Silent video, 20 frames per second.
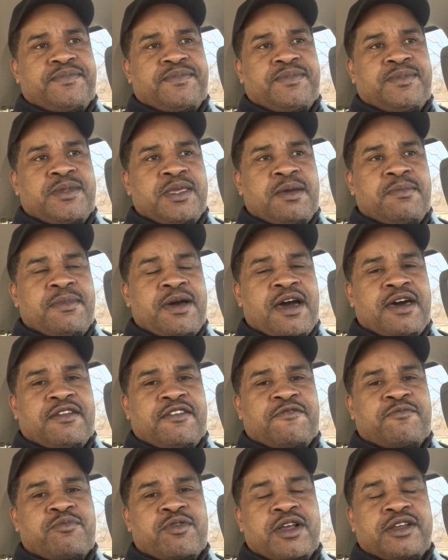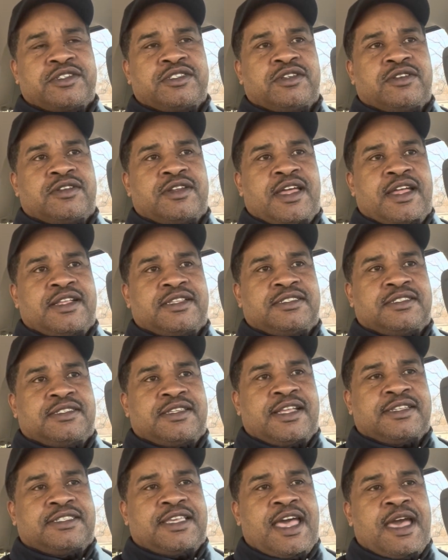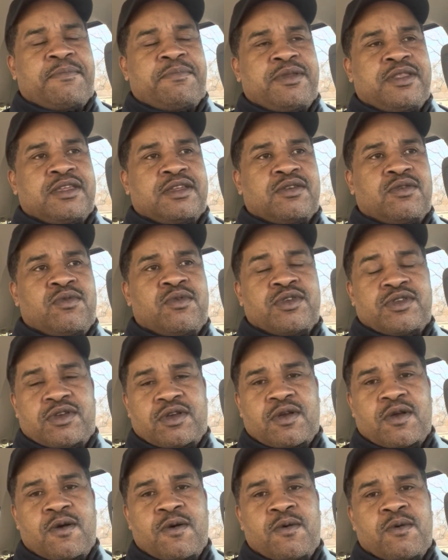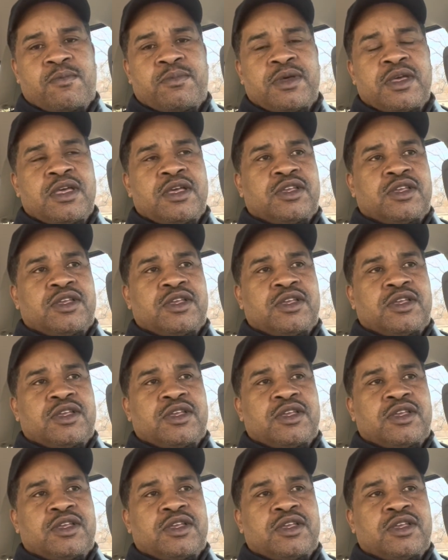the amount of pressure that's happening on your home.